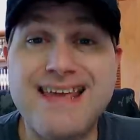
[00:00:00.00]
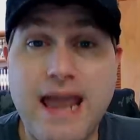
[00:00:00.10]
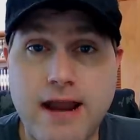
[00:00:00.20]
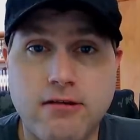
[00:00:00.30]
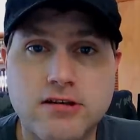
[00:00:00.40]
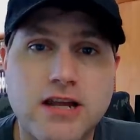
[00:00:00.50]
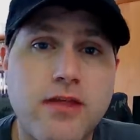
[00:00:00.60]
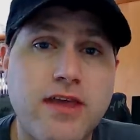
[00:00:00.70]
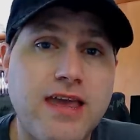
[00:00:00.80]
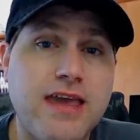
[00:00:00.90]
cares.
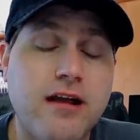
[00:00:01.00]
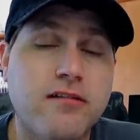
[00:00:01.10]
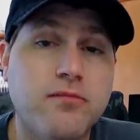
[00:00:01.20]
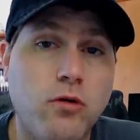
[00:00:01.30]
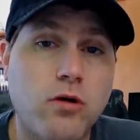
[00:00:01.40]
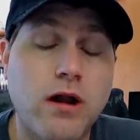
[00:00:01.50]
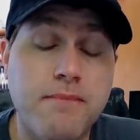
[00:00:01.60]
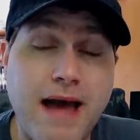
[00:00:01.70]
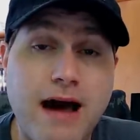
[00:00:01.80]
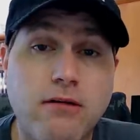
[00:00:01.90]
I think he cares more
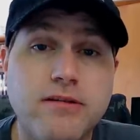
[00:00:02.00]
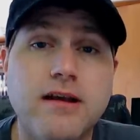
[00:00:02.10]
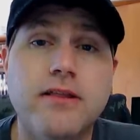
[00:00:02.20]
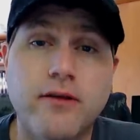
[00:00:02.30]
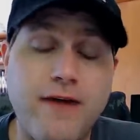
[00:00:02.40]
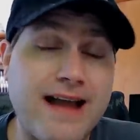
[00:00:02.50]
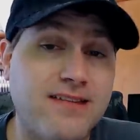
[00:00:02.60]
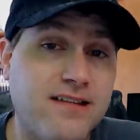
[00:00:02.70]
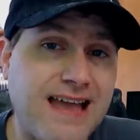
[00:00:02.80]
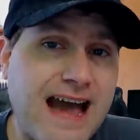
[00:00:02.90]
about the
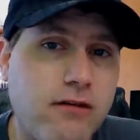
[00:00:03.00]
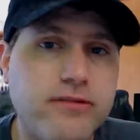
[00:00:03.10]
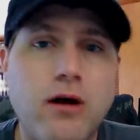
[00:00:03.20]
fact that it's out.